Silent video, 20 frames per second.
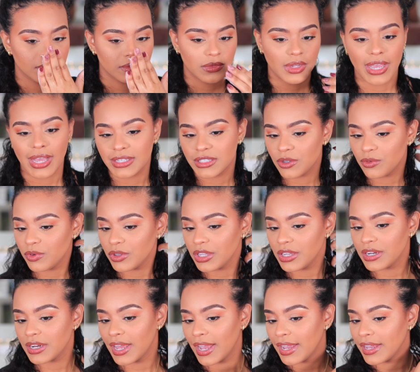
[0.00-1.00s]
It has a
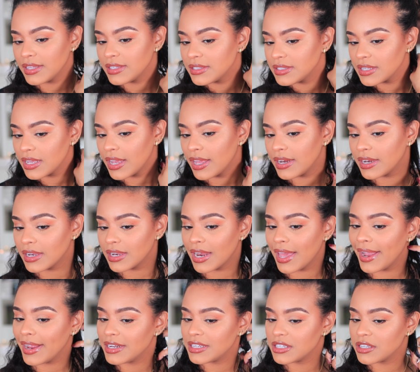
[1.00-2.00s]
really nice and
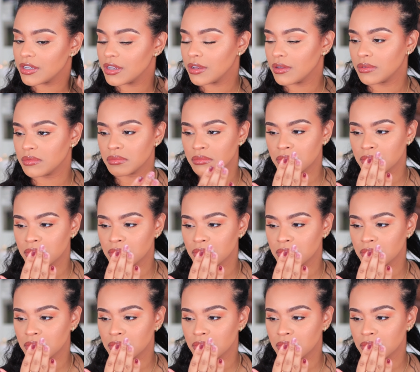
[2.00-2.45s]
light,